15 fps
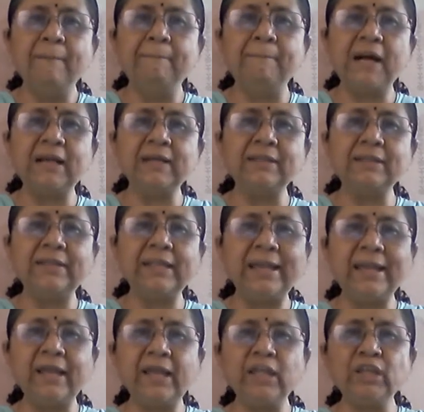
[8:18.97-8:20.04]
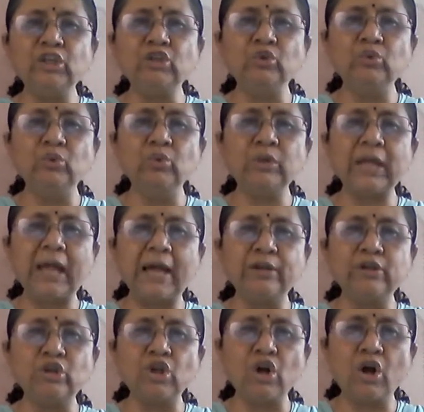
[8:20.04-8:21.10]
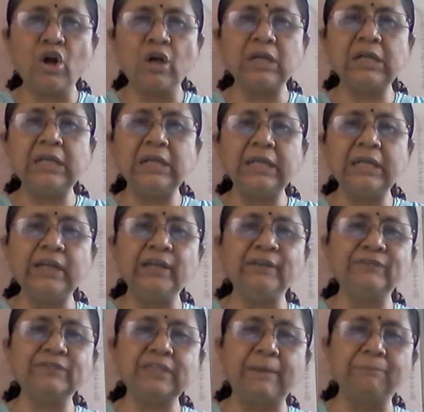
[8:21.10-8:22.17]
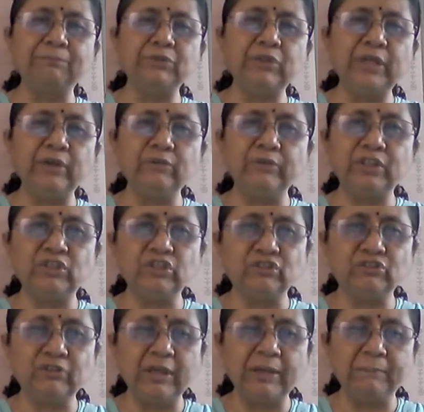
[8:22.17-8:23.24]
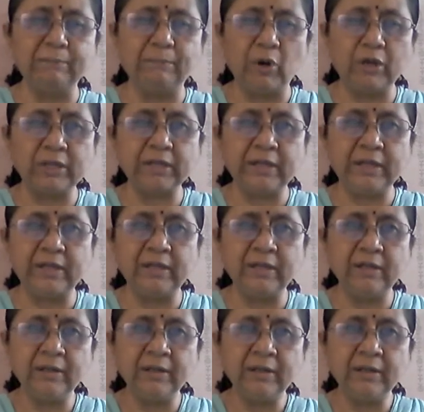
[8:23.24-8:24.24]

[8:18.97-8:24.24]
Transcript: but then you cannot leave something which is important.